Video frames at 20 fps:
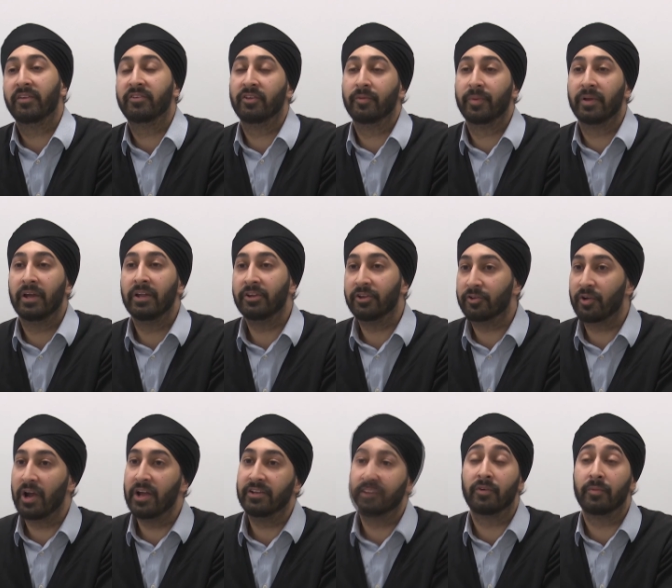this will be
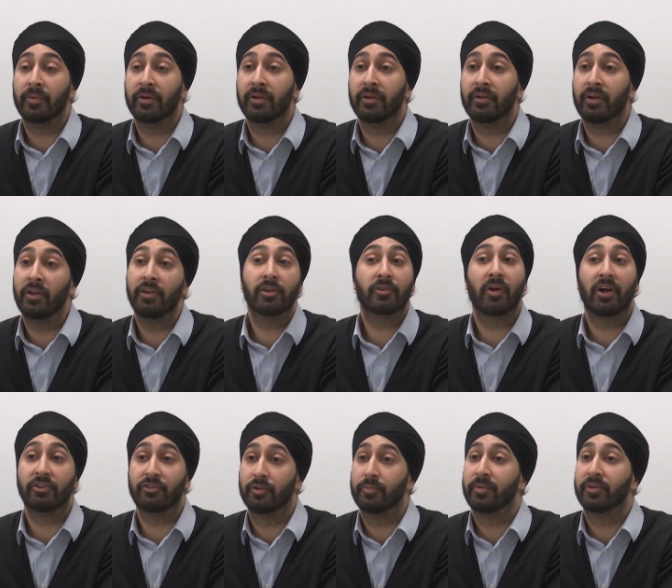integrated from an
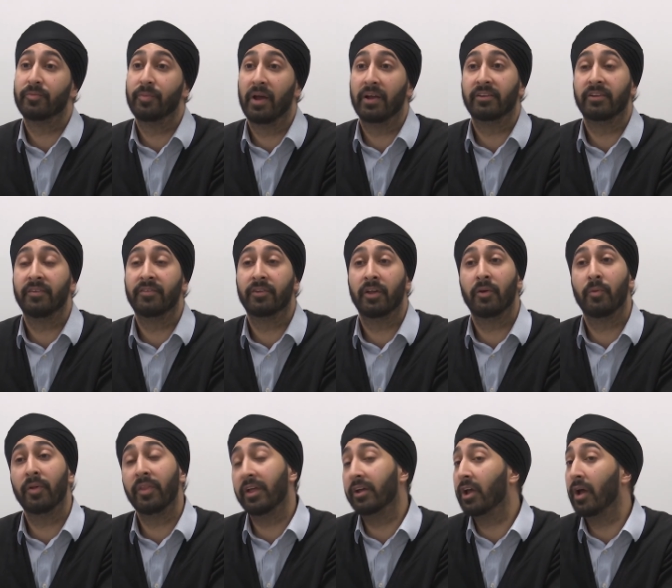undergraduate perspective, so
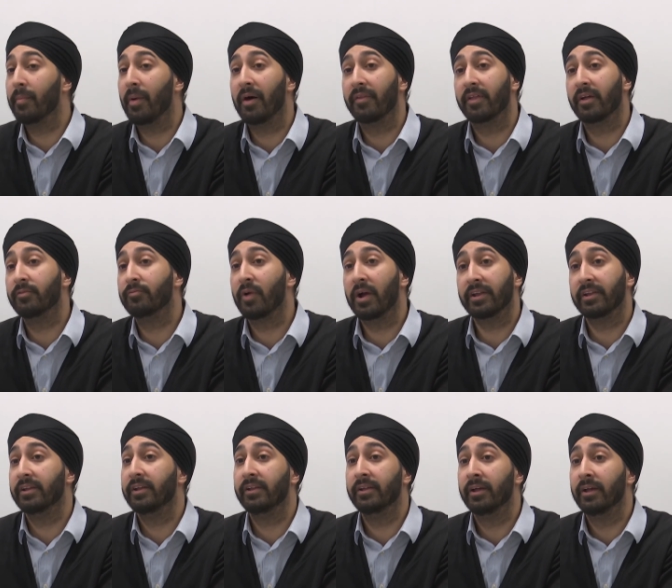when they come out they're
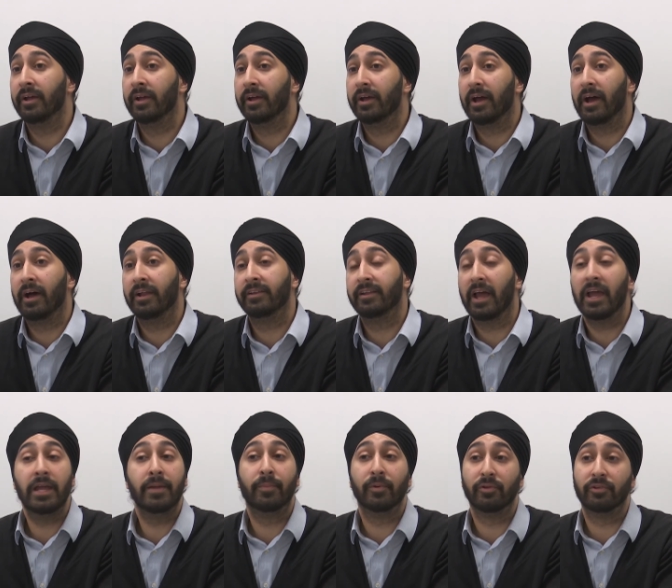ready and
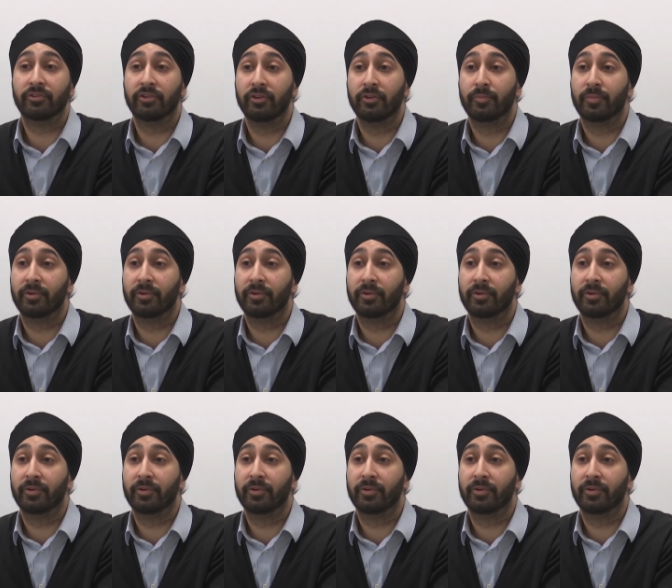able to